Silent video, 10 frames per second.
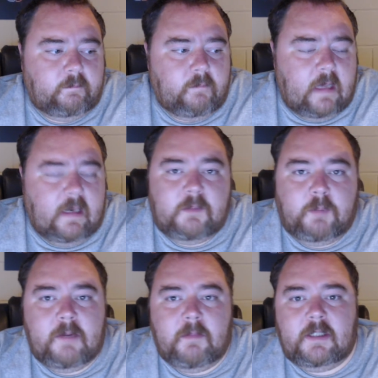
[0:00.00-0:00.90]
And that's
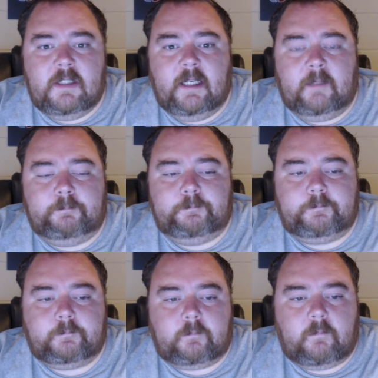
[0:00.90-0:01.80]
pretty much it.
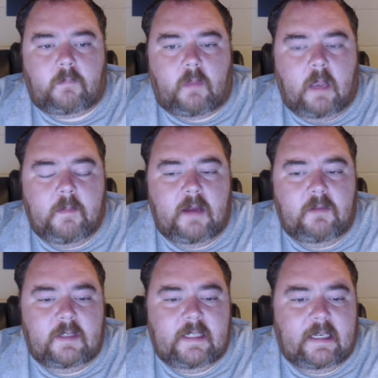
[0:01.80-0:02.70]
I'm not
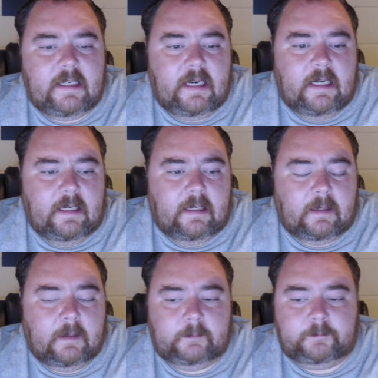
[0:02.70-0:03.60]
really getting any...
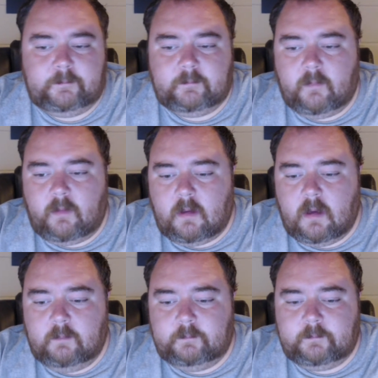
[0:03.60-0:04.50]

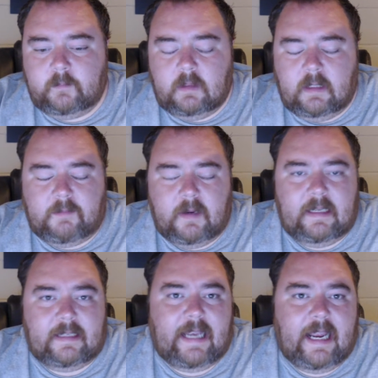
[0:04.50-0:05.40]
like, in
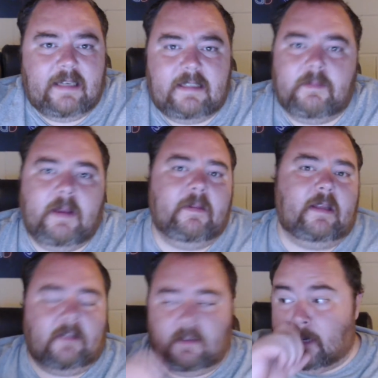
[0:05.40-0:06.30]
the taste, and maybe
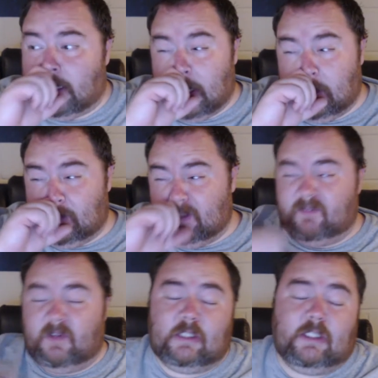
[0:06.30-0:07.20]
that's because my nose is
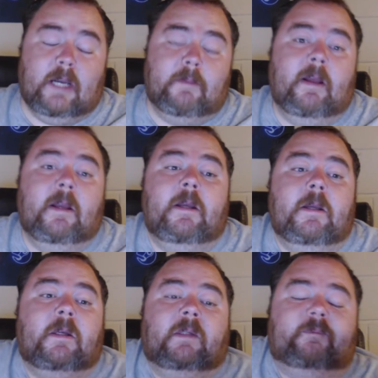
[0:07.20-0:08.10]
fucked up
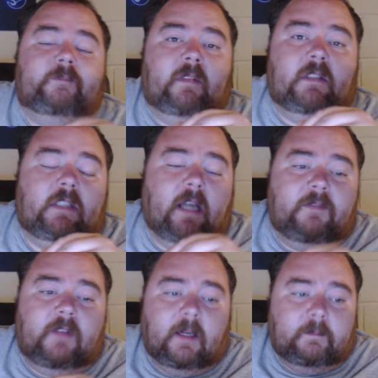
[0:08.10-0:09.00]
and
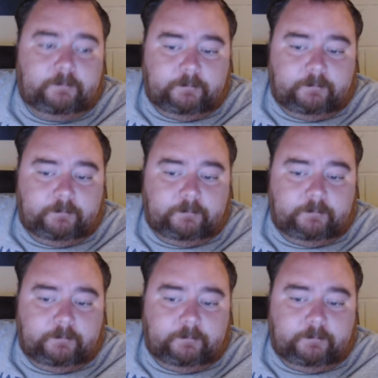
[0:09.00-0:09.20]
stuffed up.